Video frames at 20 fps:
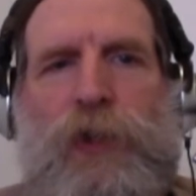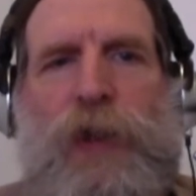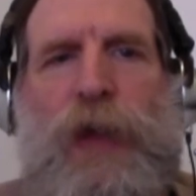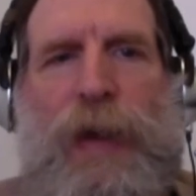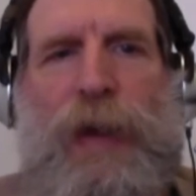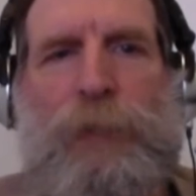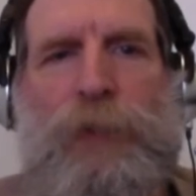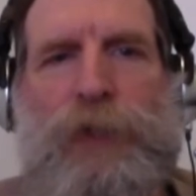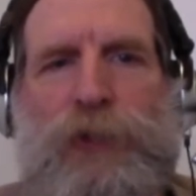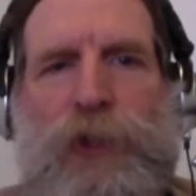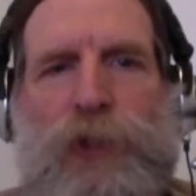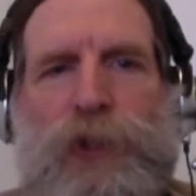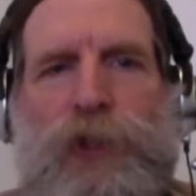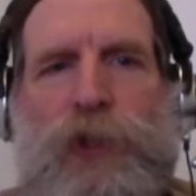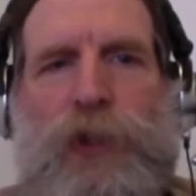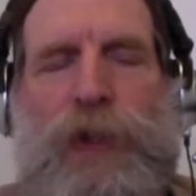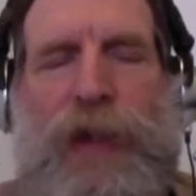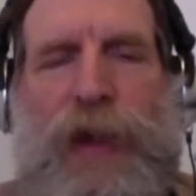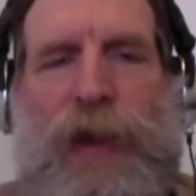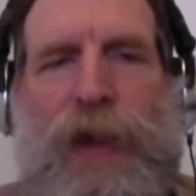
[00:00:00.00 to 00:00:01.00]
the
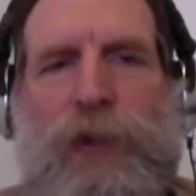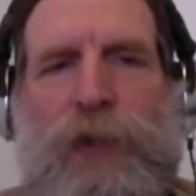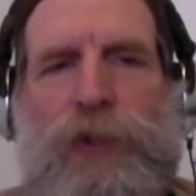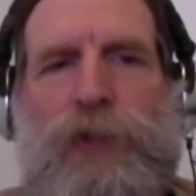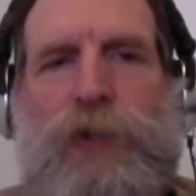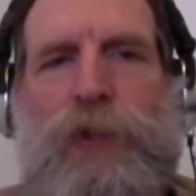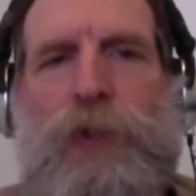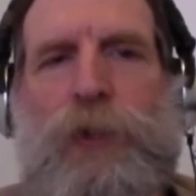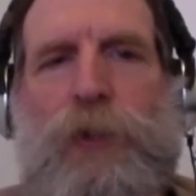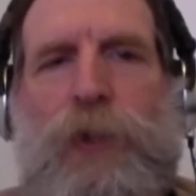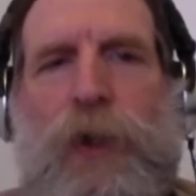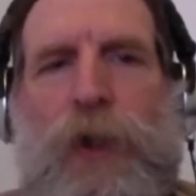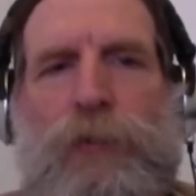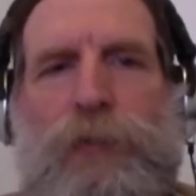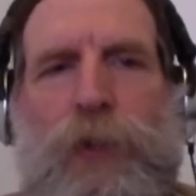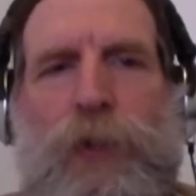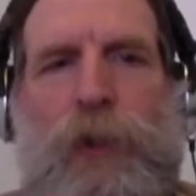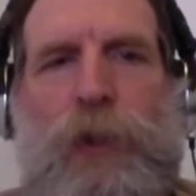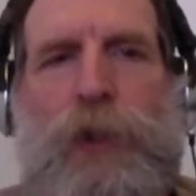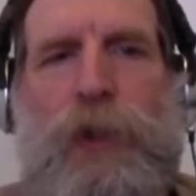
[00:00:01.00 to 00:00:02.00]
opposition now to
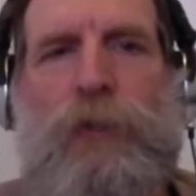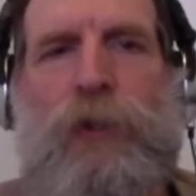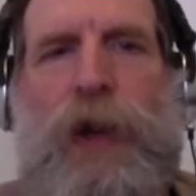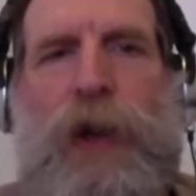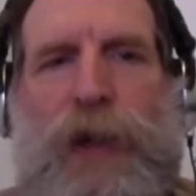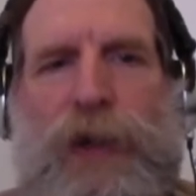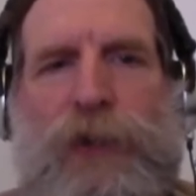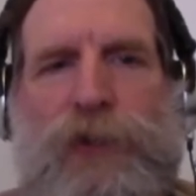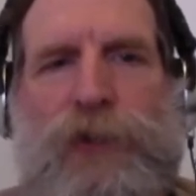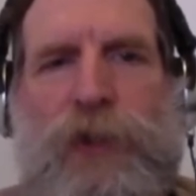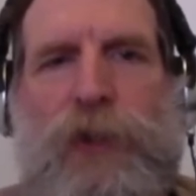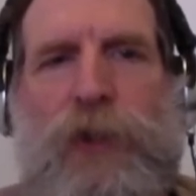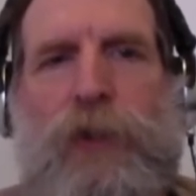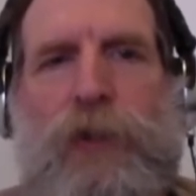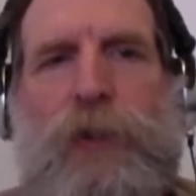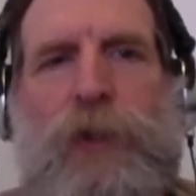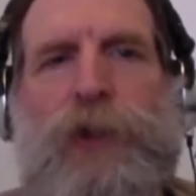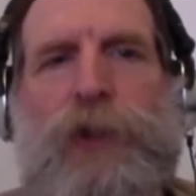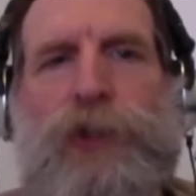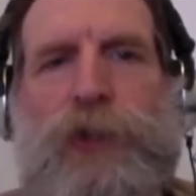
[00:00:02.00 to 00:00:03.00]
voting rights and the
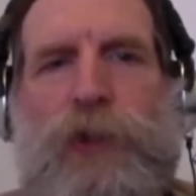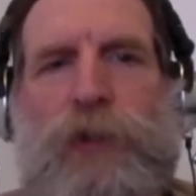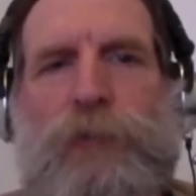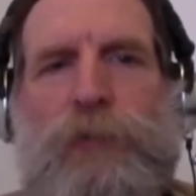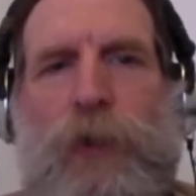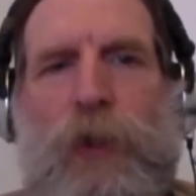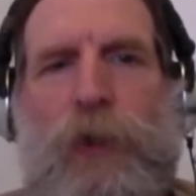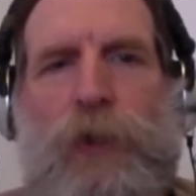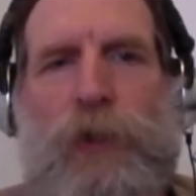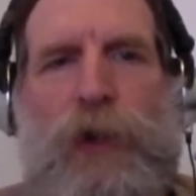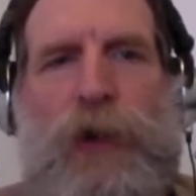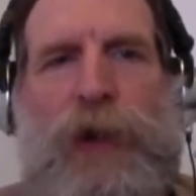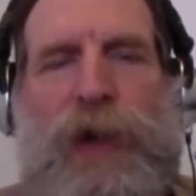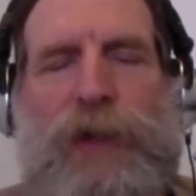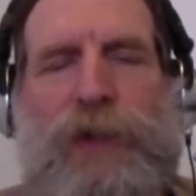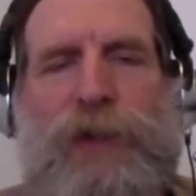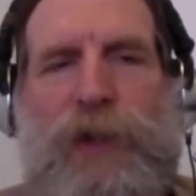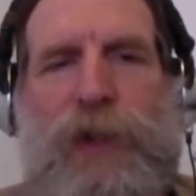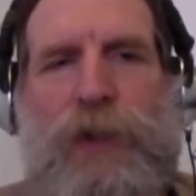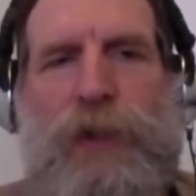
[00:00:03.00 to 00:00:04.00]
creation of voter
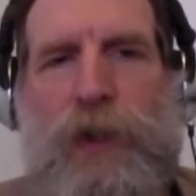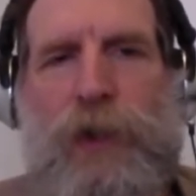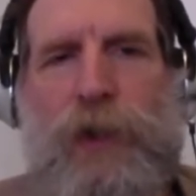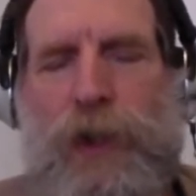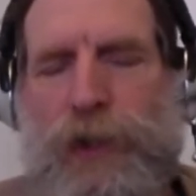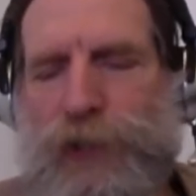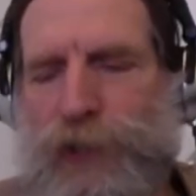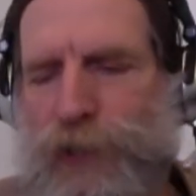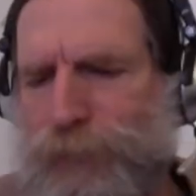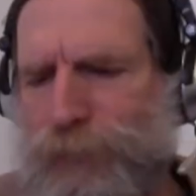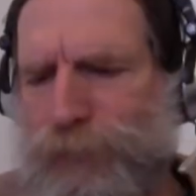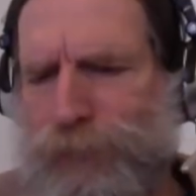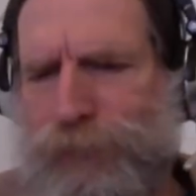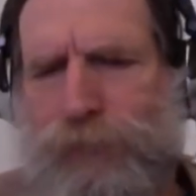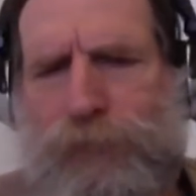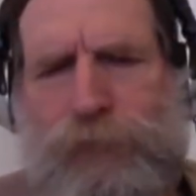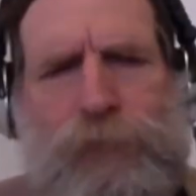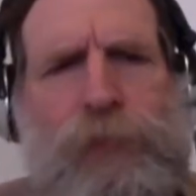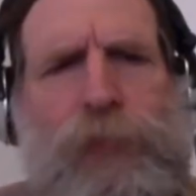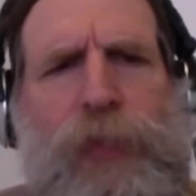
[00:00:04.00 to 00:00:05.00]
ID laws.
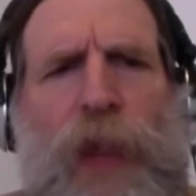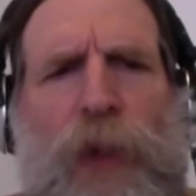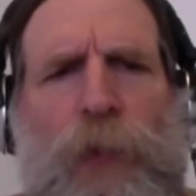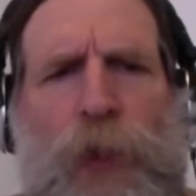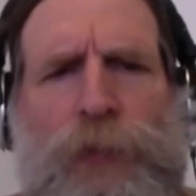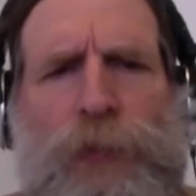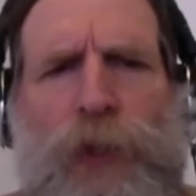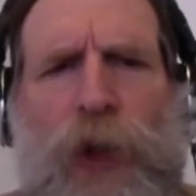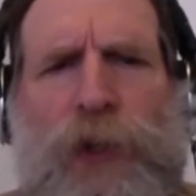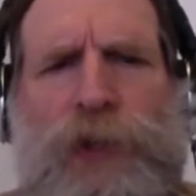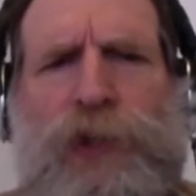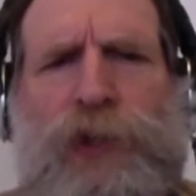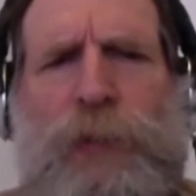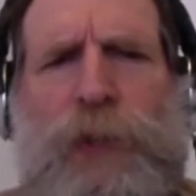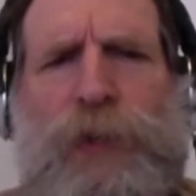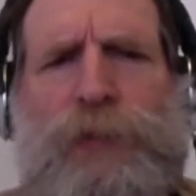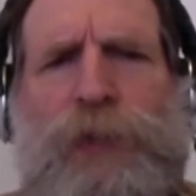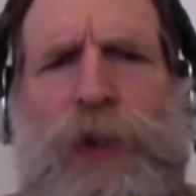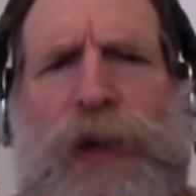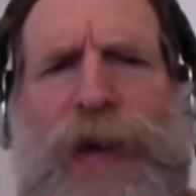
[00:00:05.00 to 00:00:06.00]
We've also
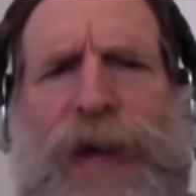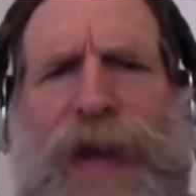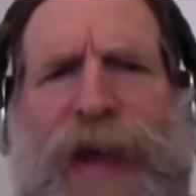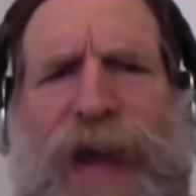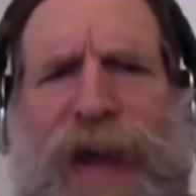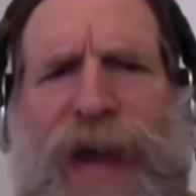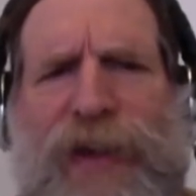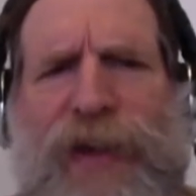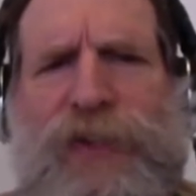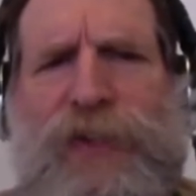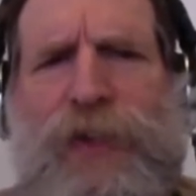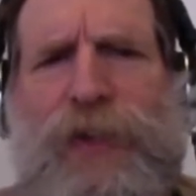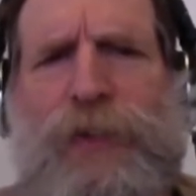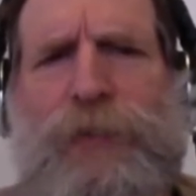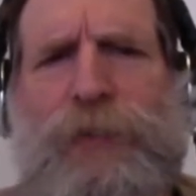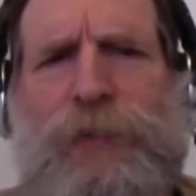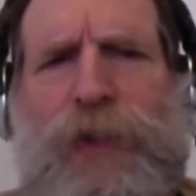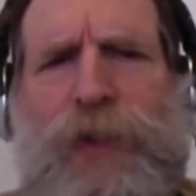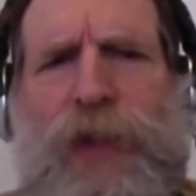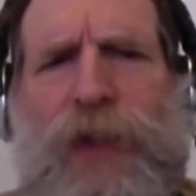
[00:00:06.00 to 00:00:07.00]
been very
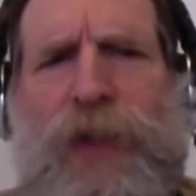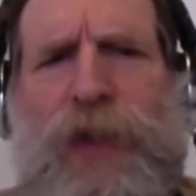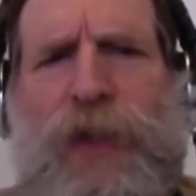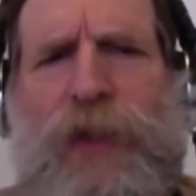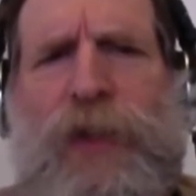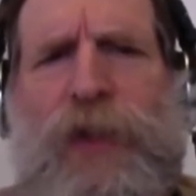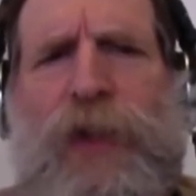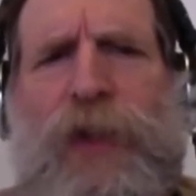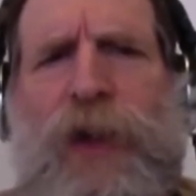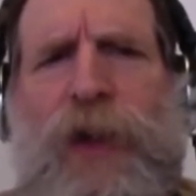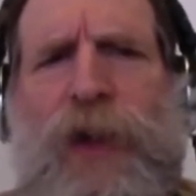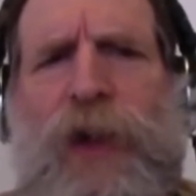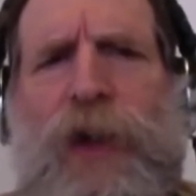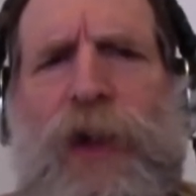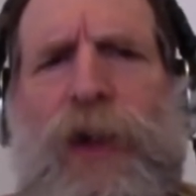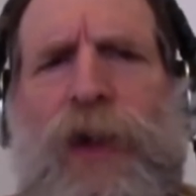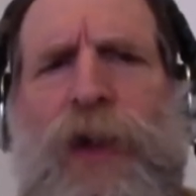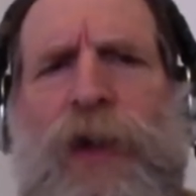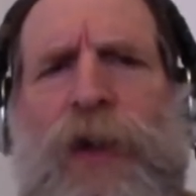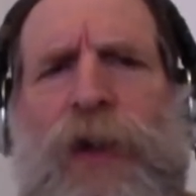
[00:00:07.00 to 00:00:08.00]
active in
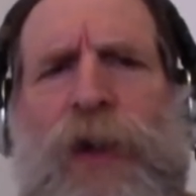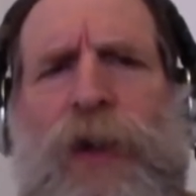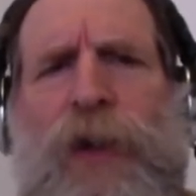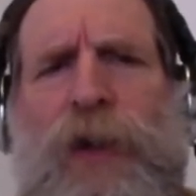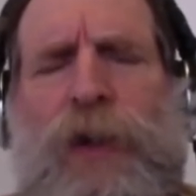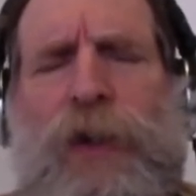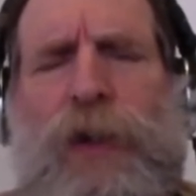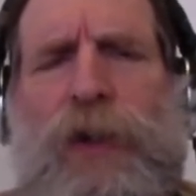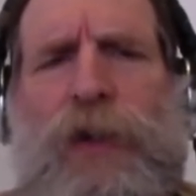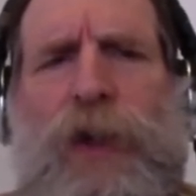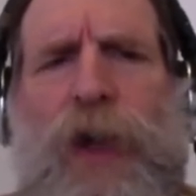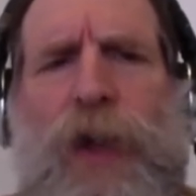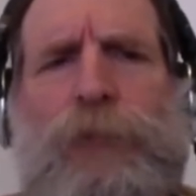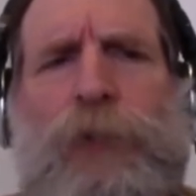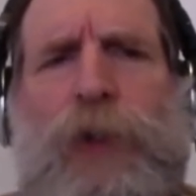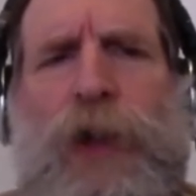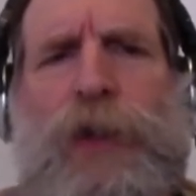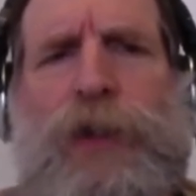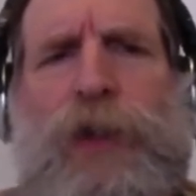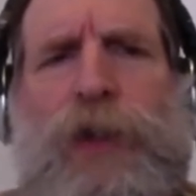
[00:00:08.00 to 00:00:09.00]

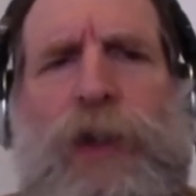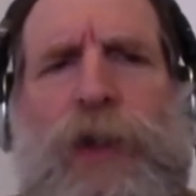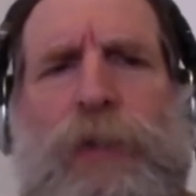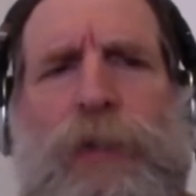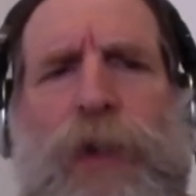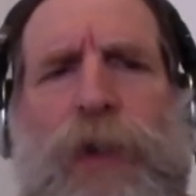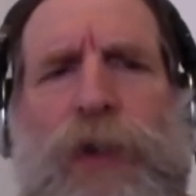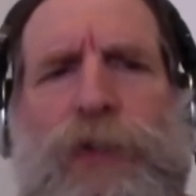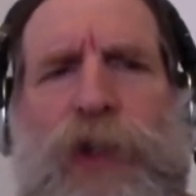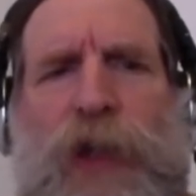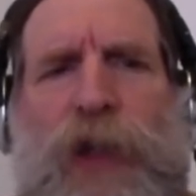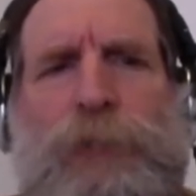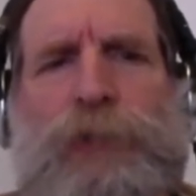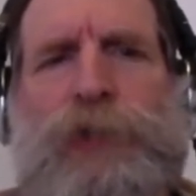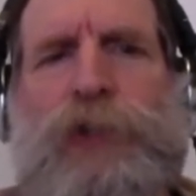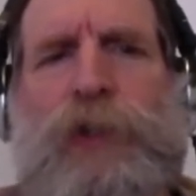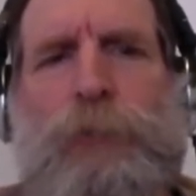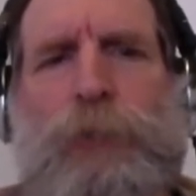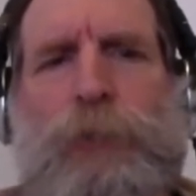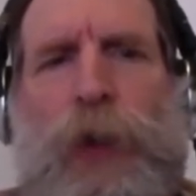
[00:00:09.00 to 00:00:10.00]
covering the
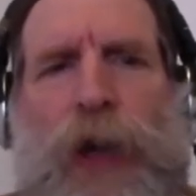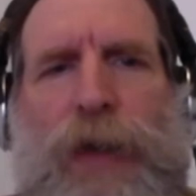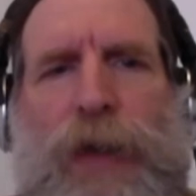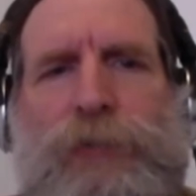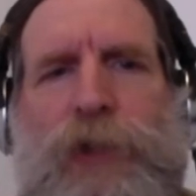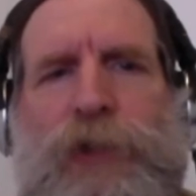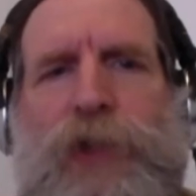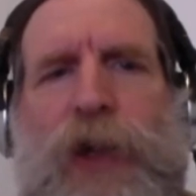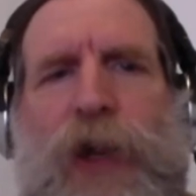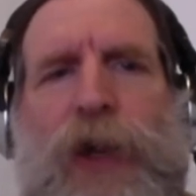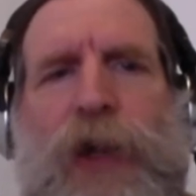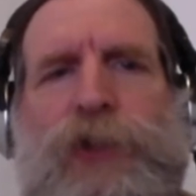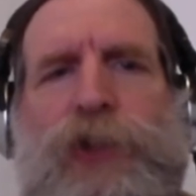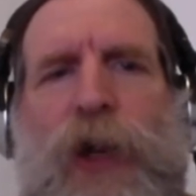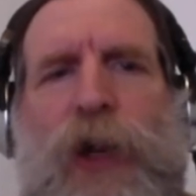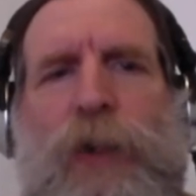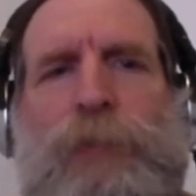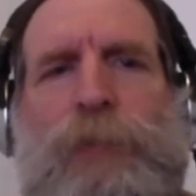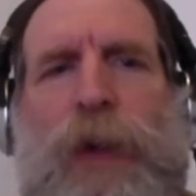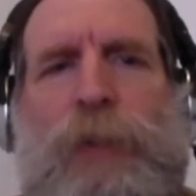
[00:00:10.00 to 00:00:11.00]
attempts to privatize
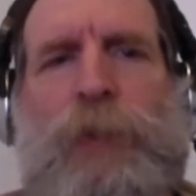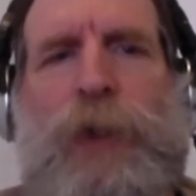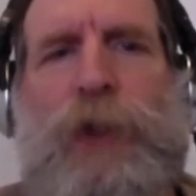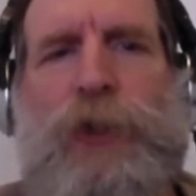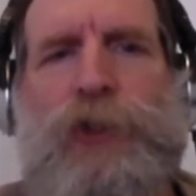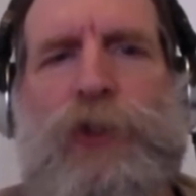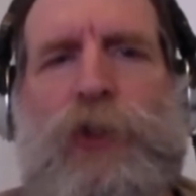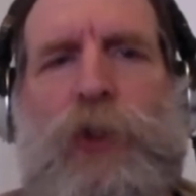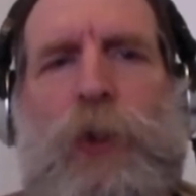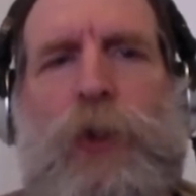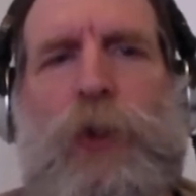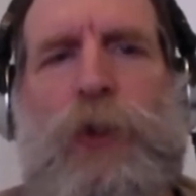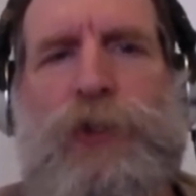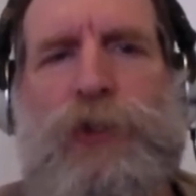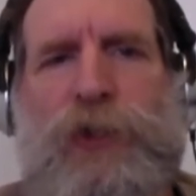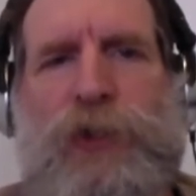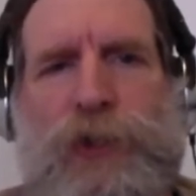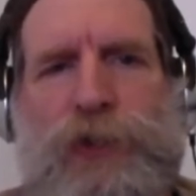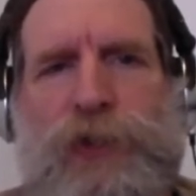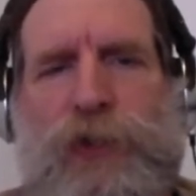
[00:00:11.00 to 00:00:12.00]
our public school
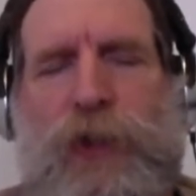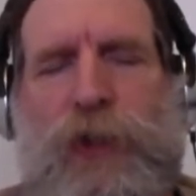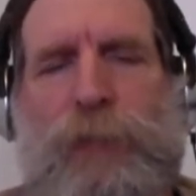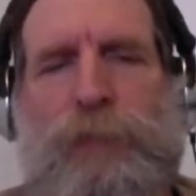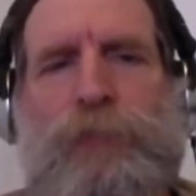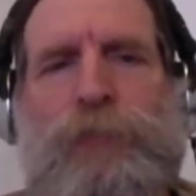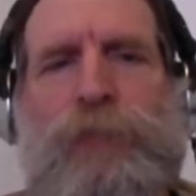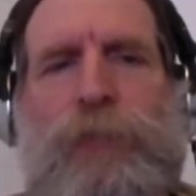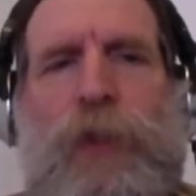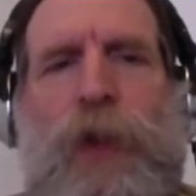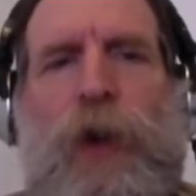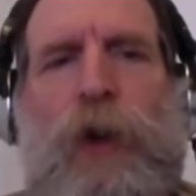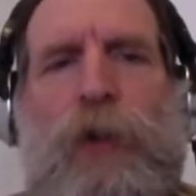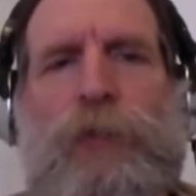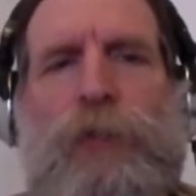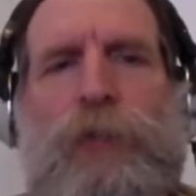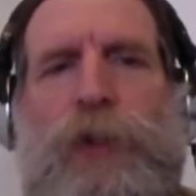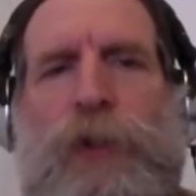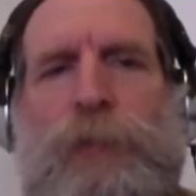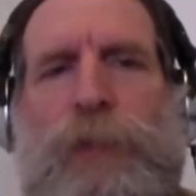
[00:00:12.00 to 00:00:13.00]
system
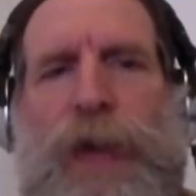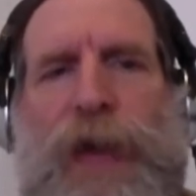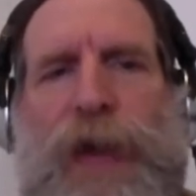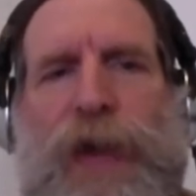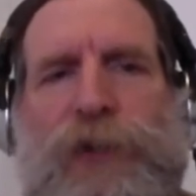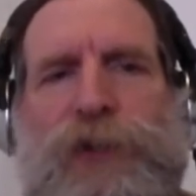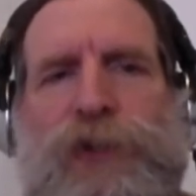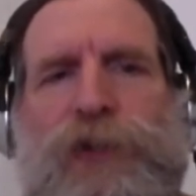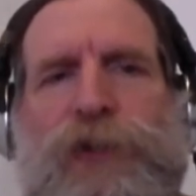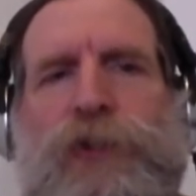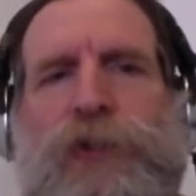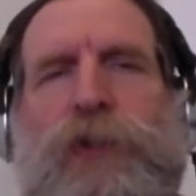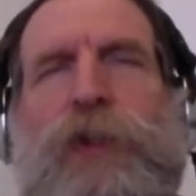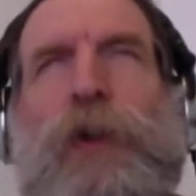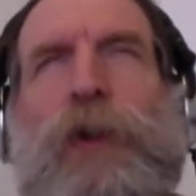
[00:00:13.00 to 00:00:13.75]
over the past,